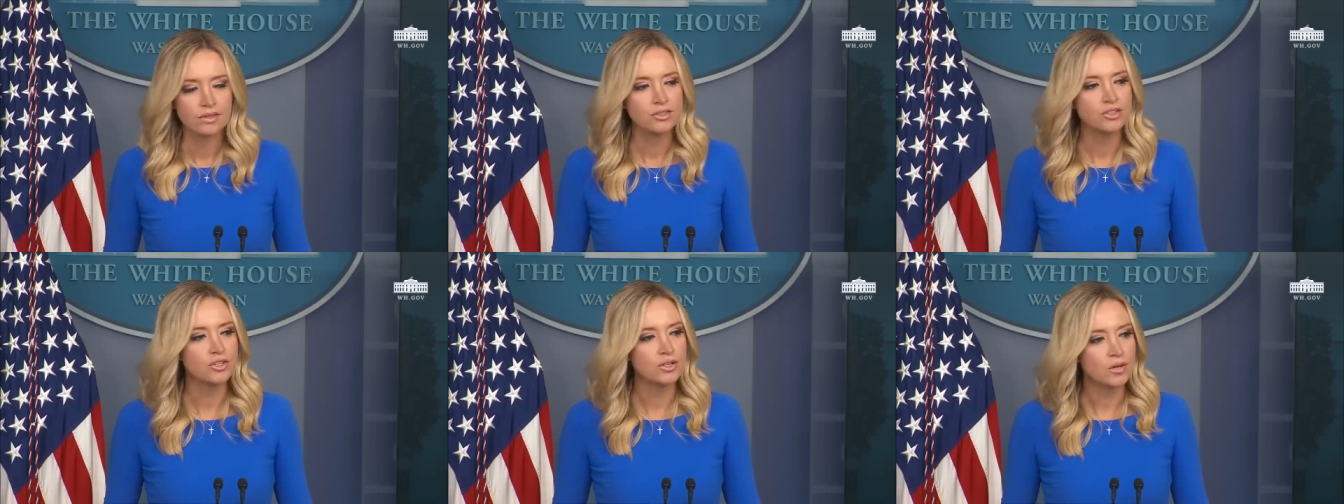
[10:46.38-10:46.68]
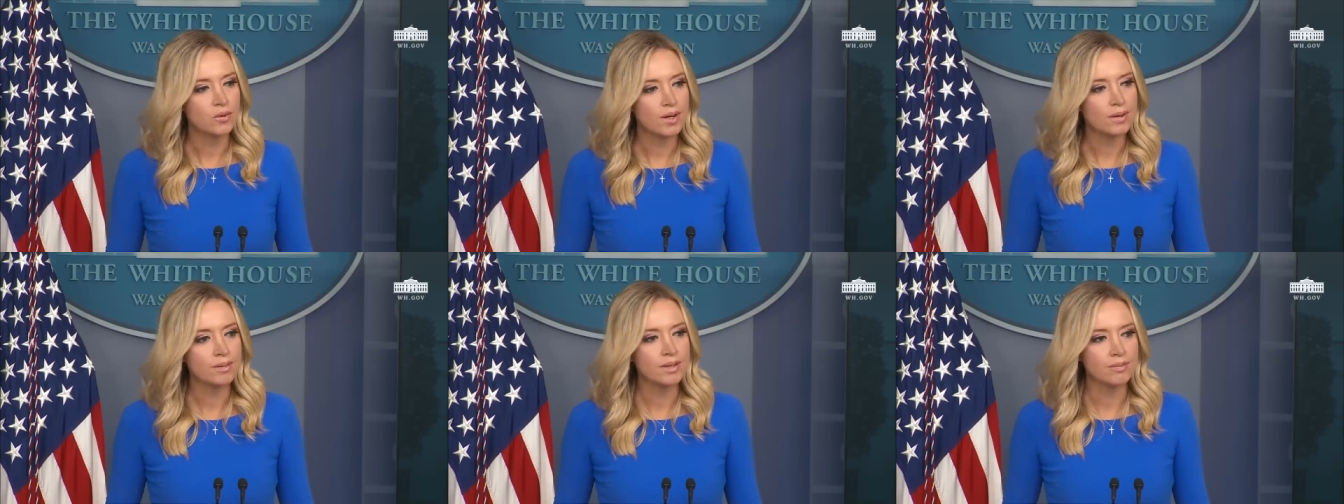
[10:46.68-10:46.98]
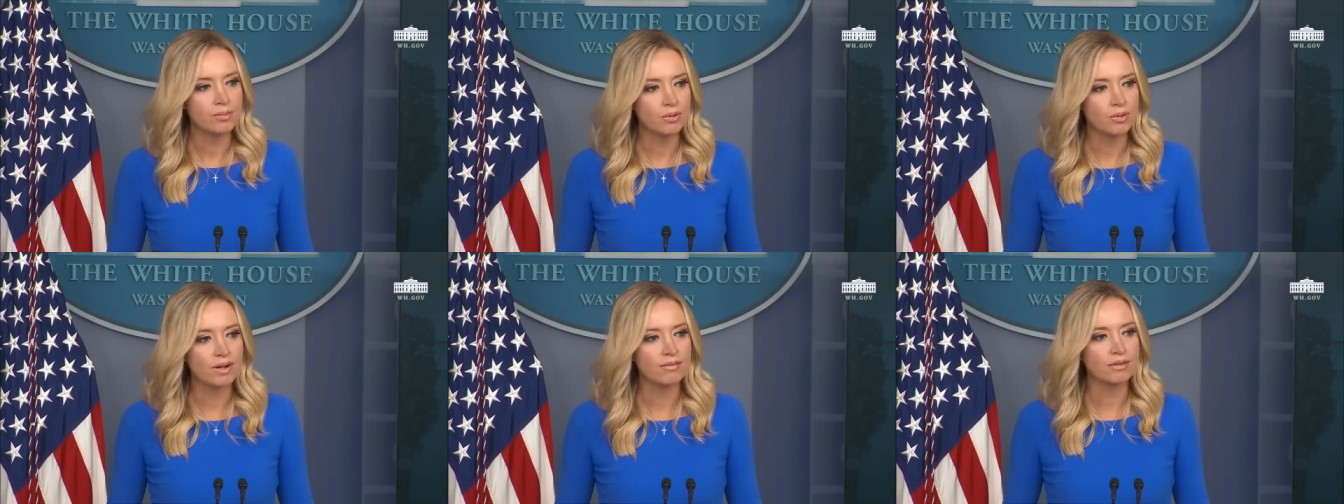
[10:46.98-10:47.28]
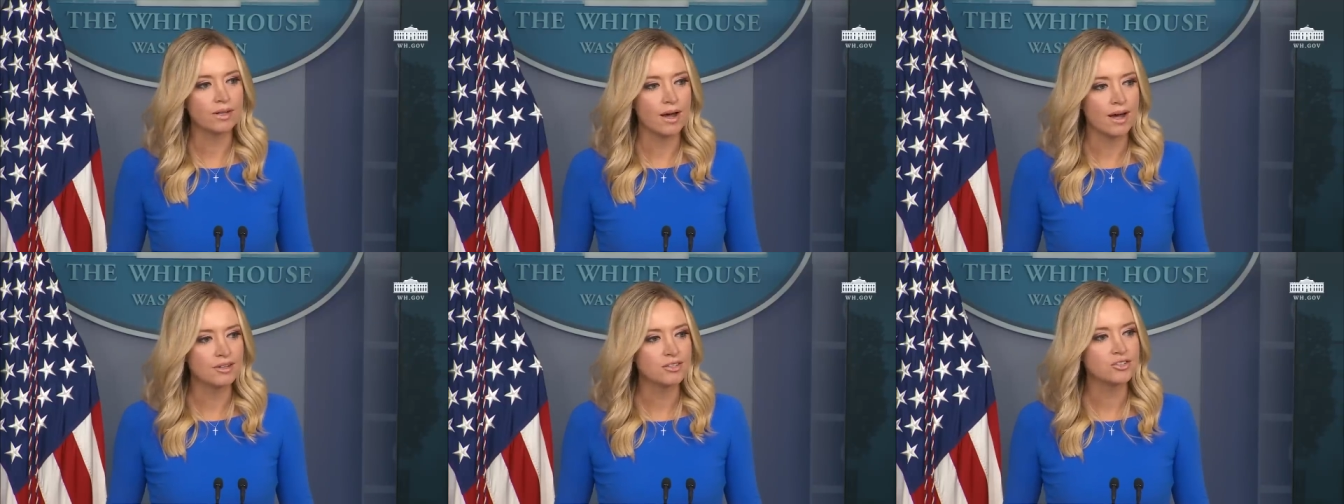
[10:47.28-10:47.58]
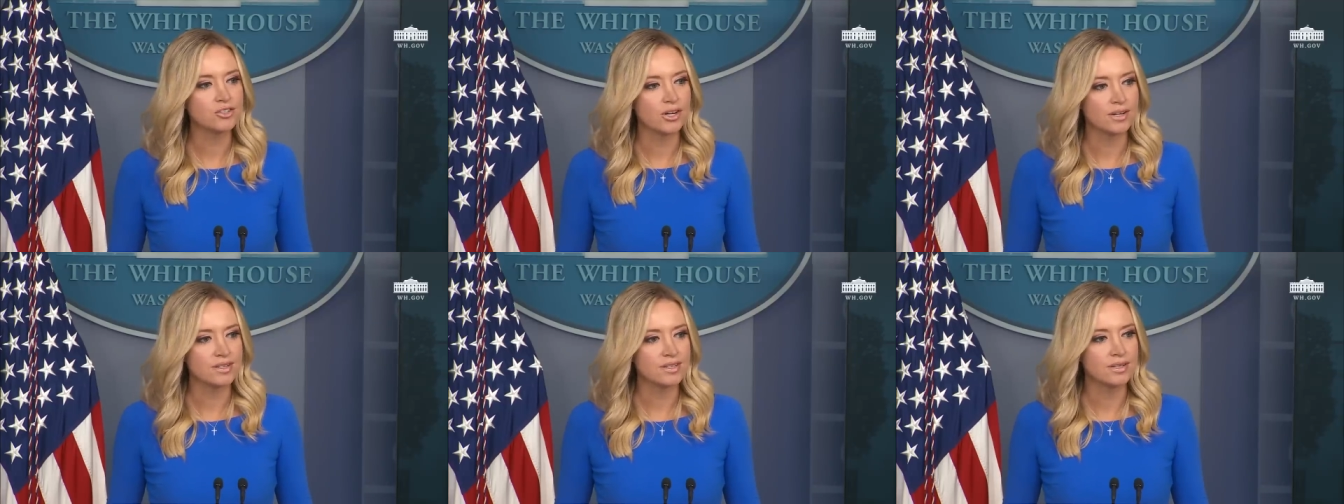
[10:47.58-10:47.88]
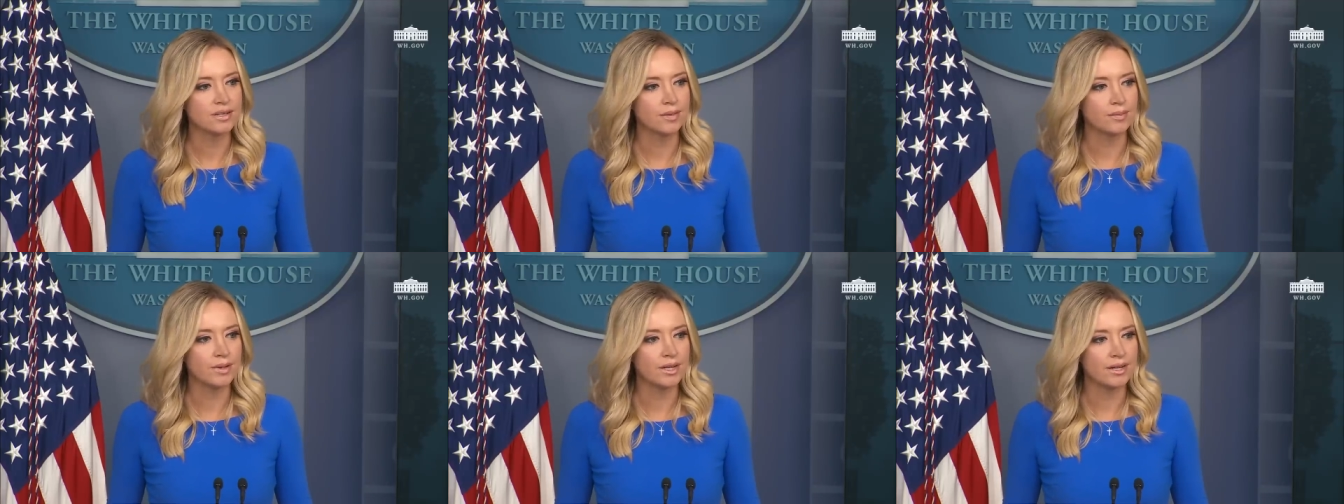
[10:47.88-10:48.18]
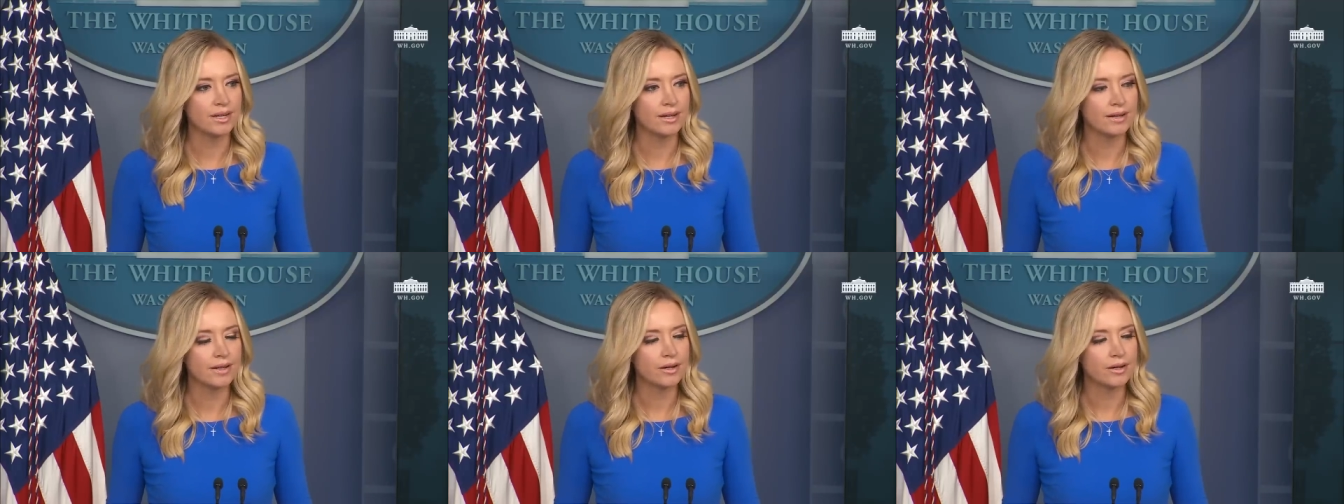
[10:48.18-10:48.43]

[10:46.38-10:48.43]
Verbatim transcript: Do you know why people have lost trust in the media?